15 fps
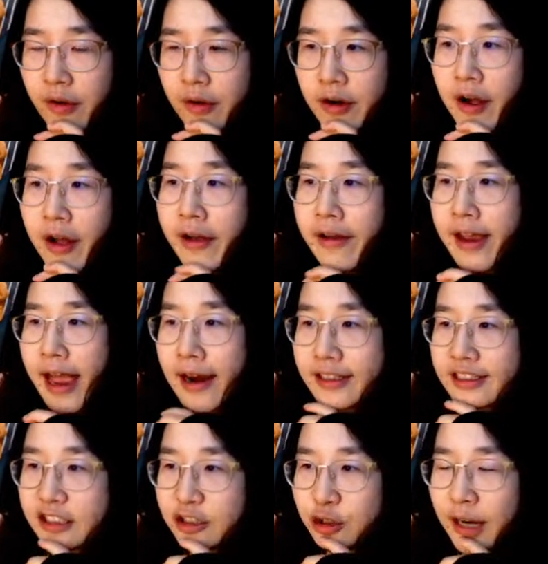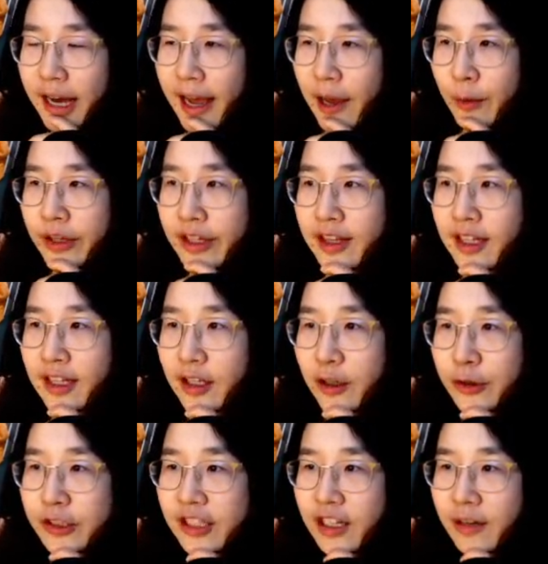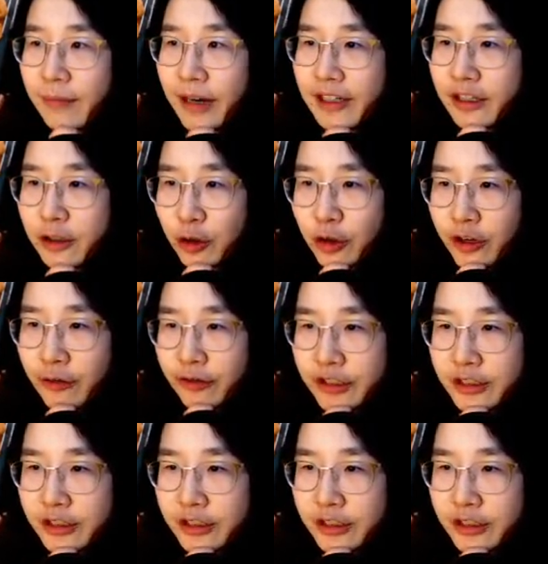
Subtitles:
Yeah, let's try with using the marker nodon first.